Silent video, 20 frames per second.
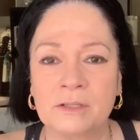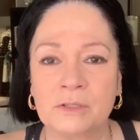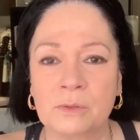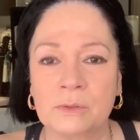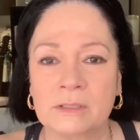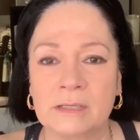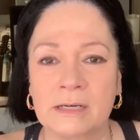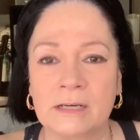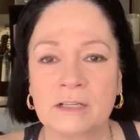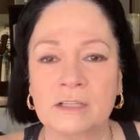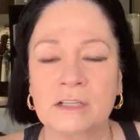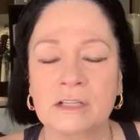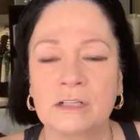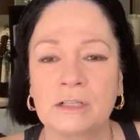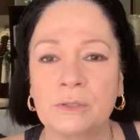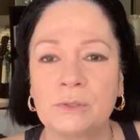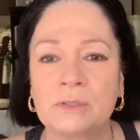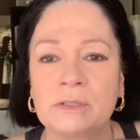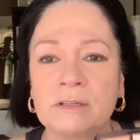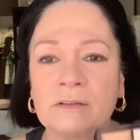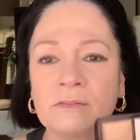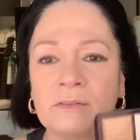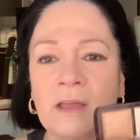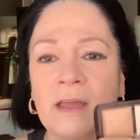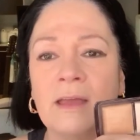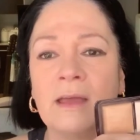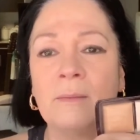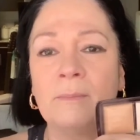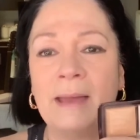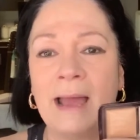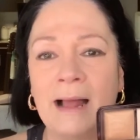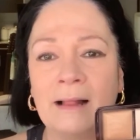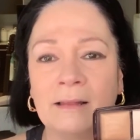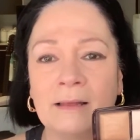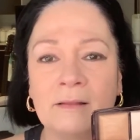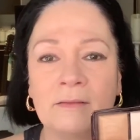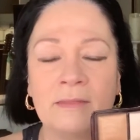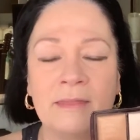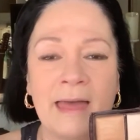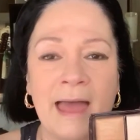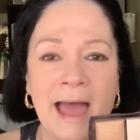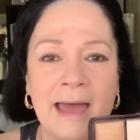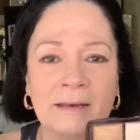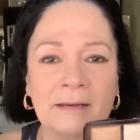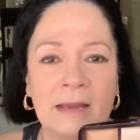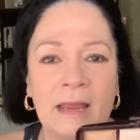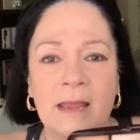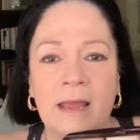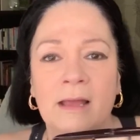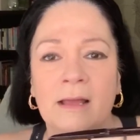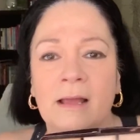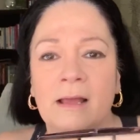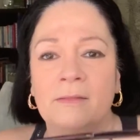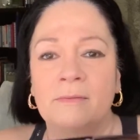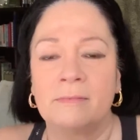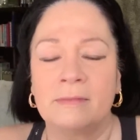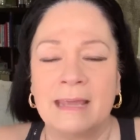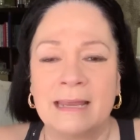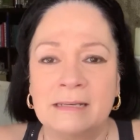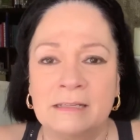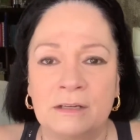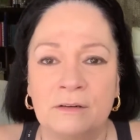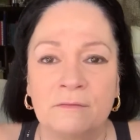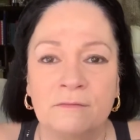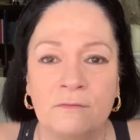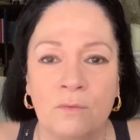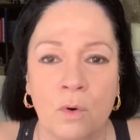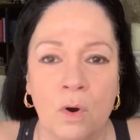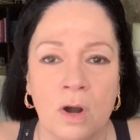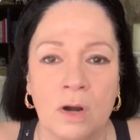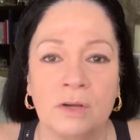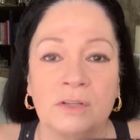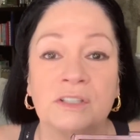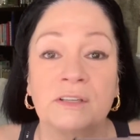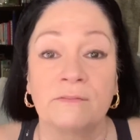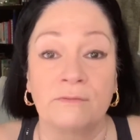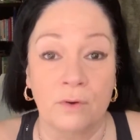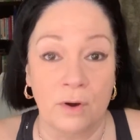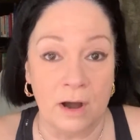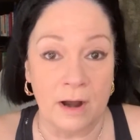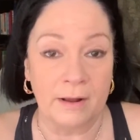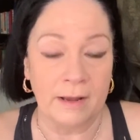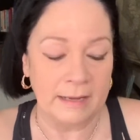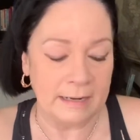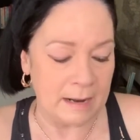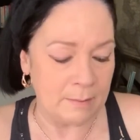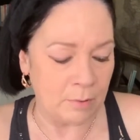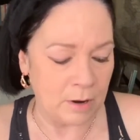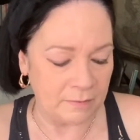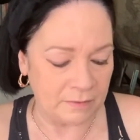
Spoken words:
This is an exclusive palette that they did for Sephora, and I